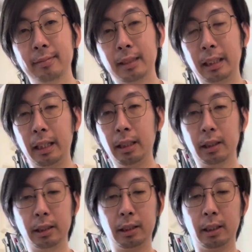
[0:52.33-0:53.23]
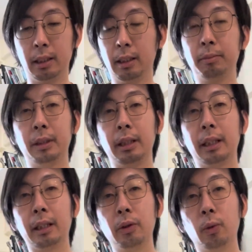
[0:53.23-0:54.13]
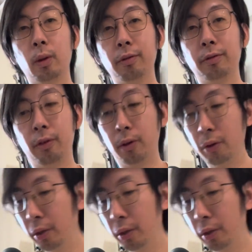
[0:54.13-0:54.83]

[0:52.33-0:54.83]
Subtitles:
Okay, because taking 214